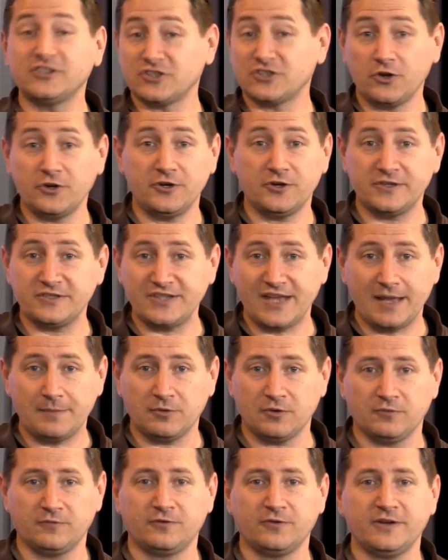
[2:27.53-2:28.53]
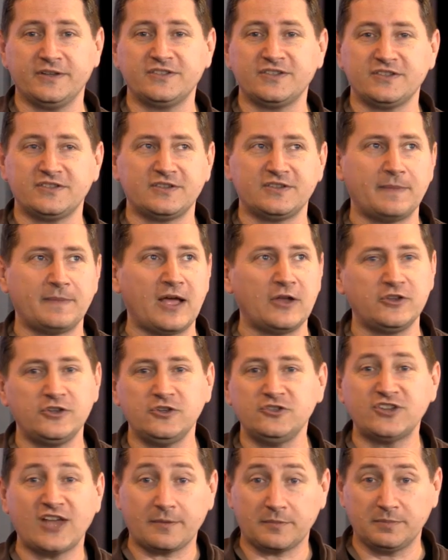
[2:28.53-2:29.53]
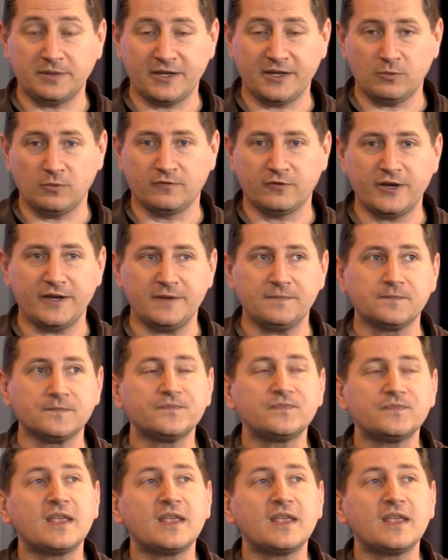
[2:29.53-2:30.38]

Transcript: let's go to your example, for instance, about Hugh Jackman playing Wolverine.